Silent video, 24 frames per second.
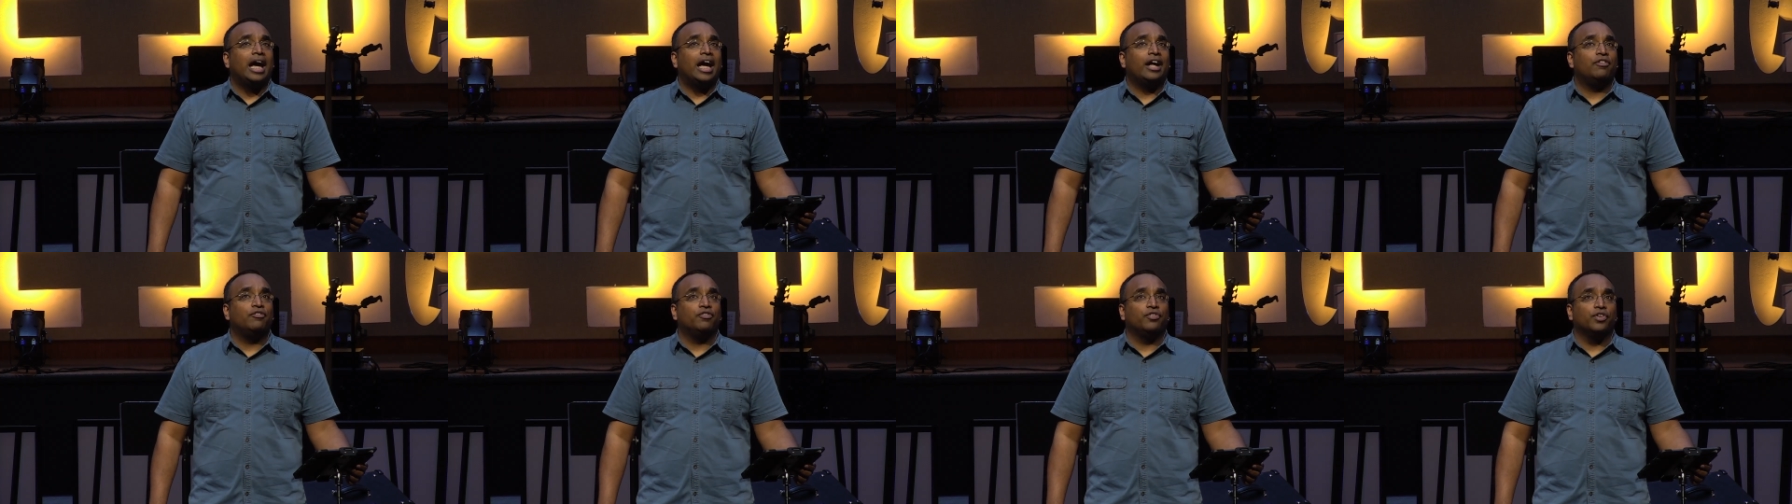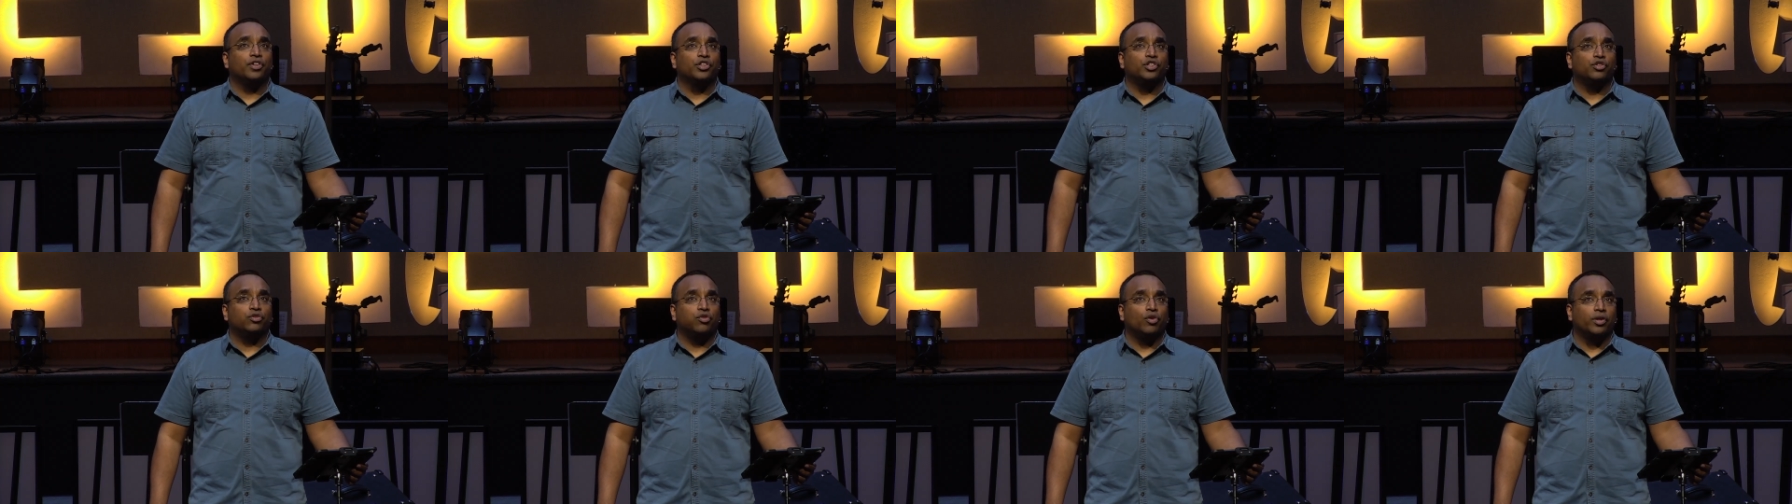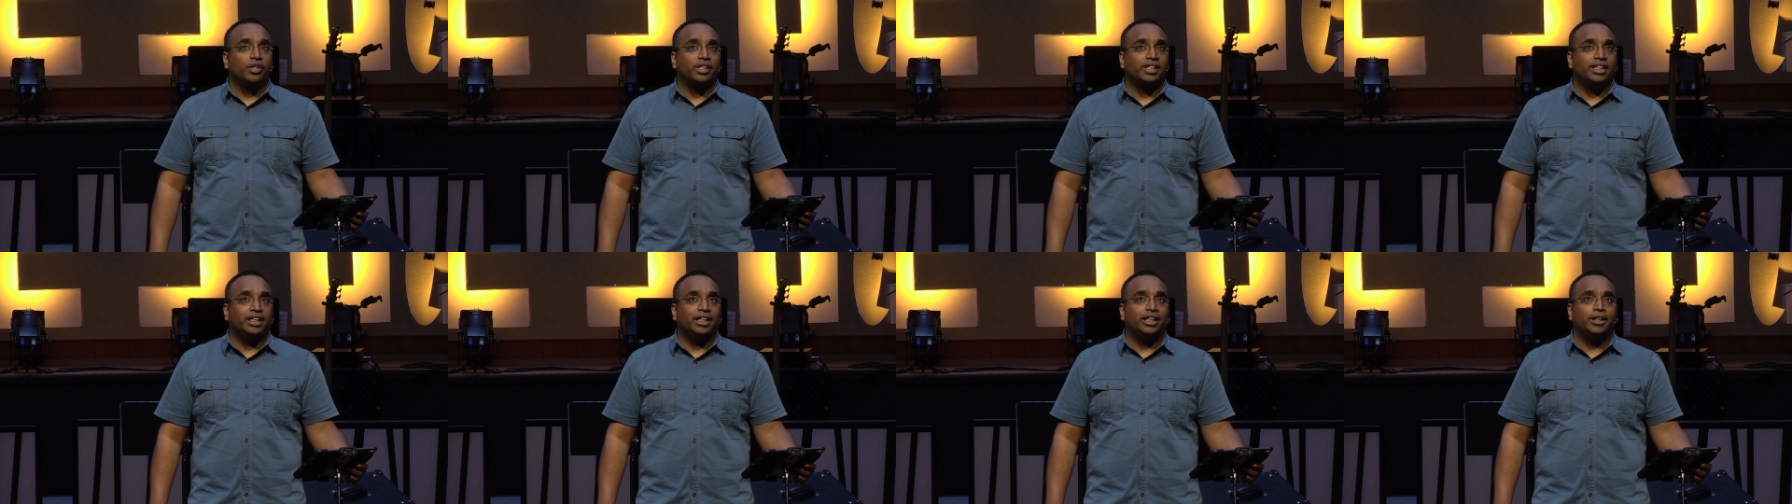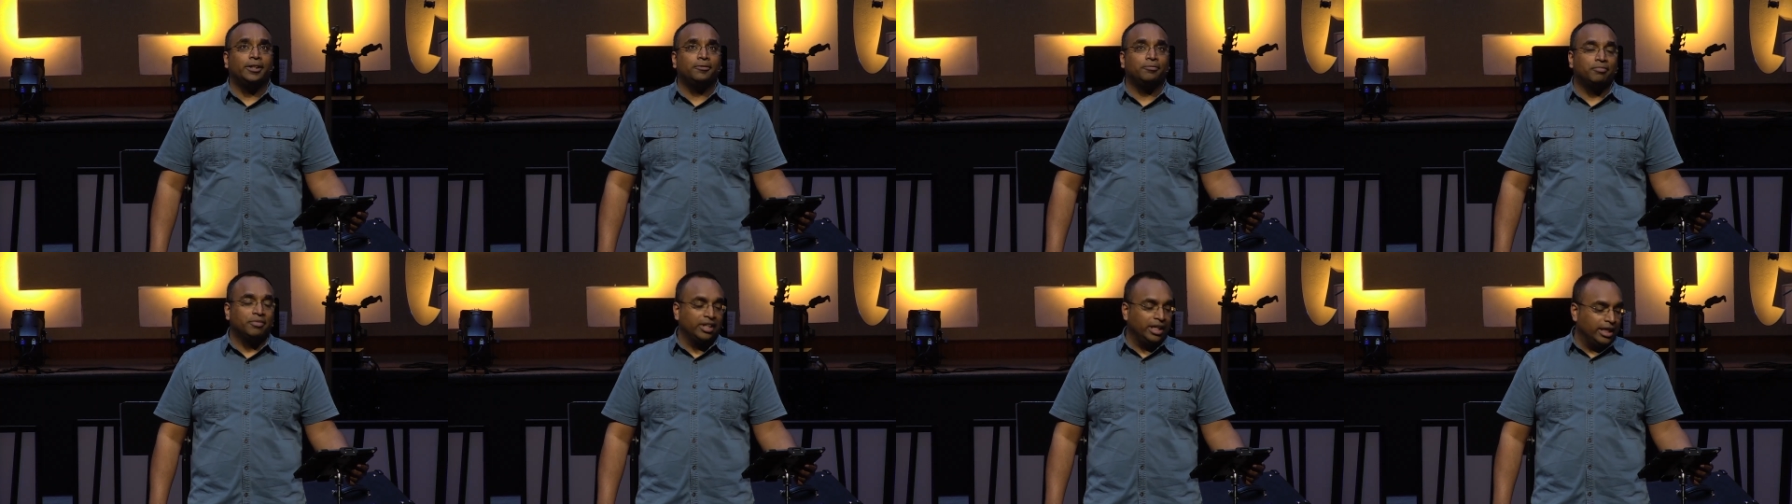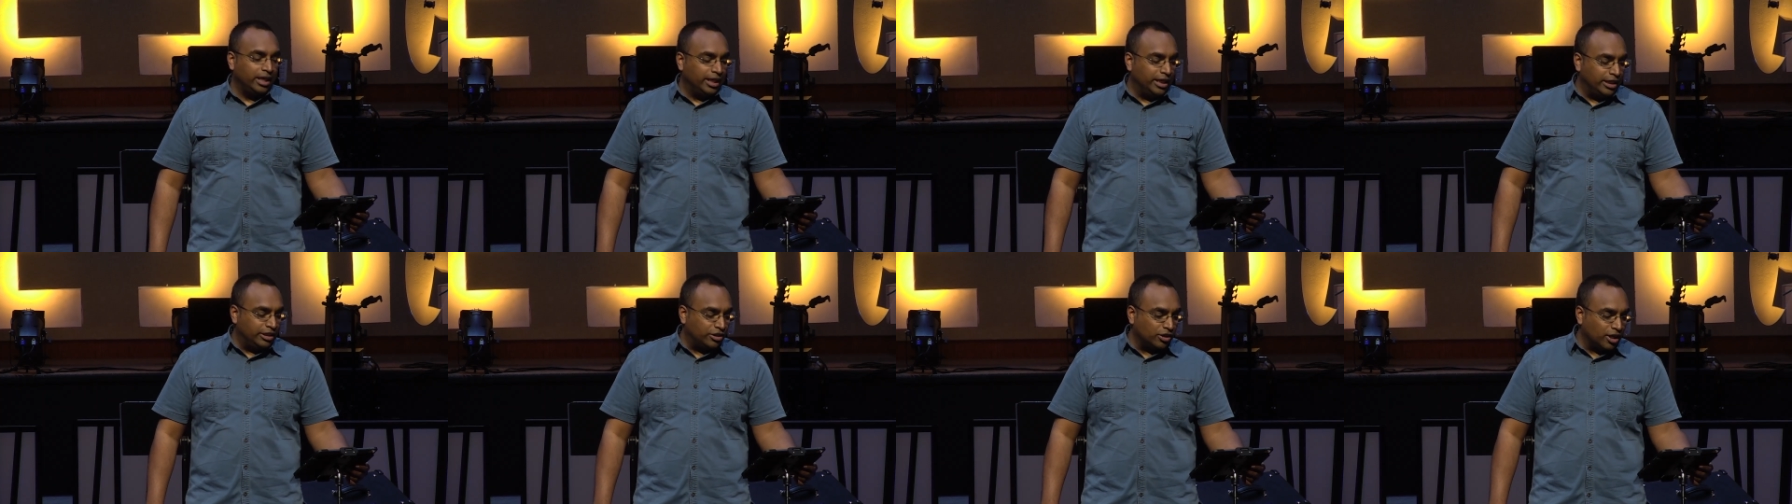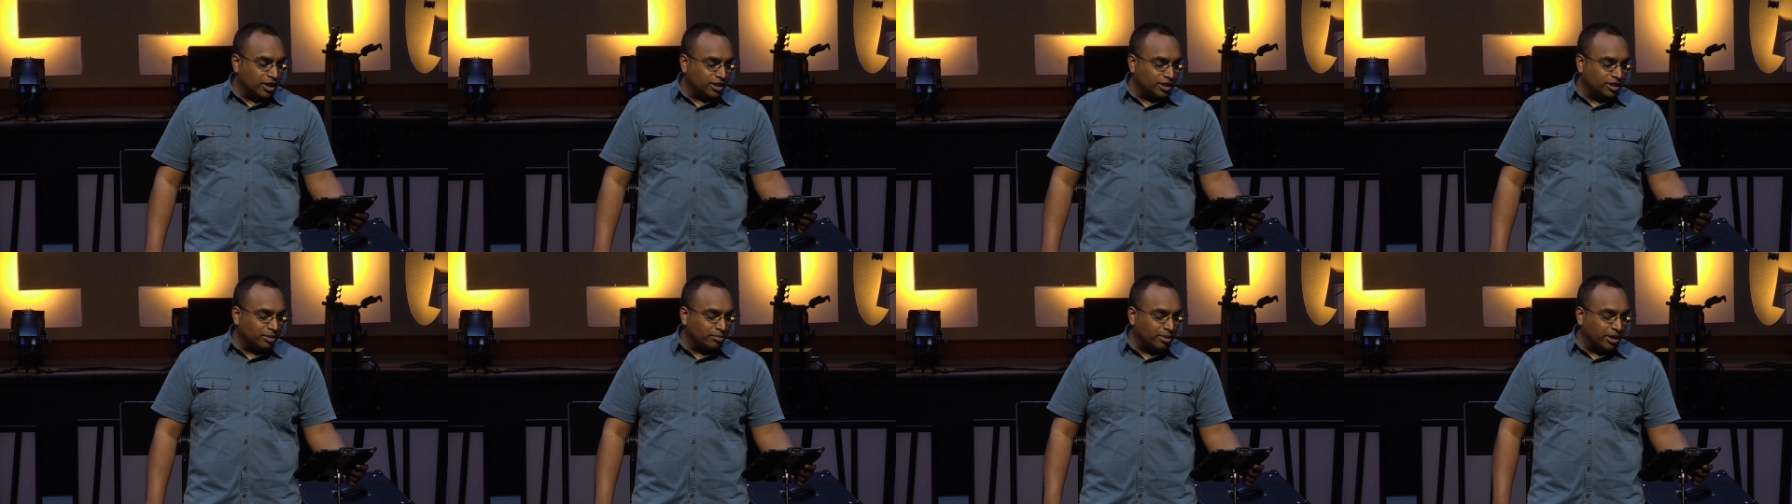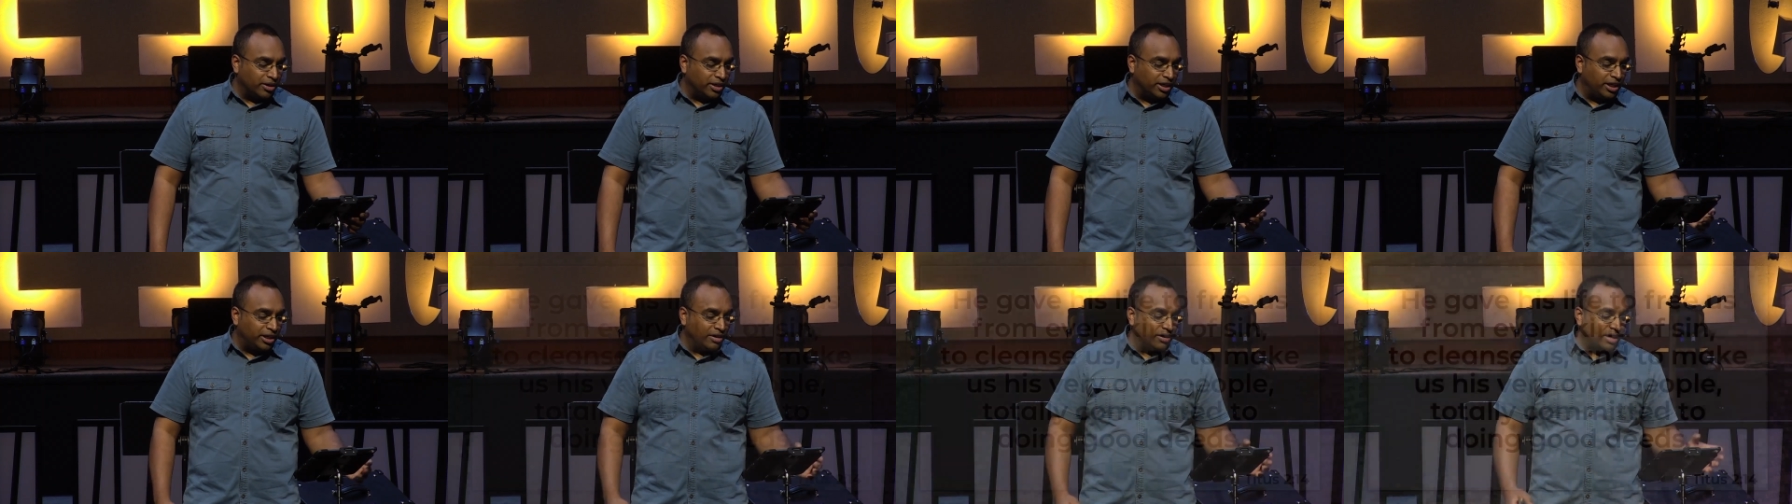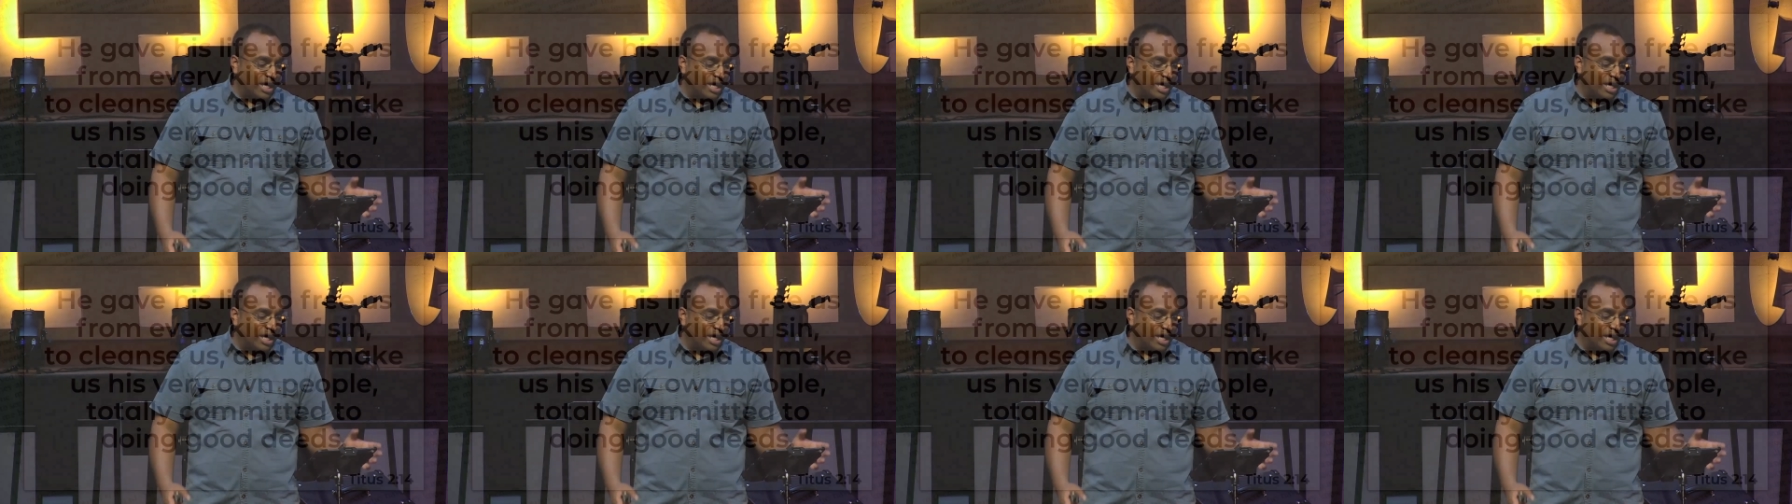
and verse 14, he talks about here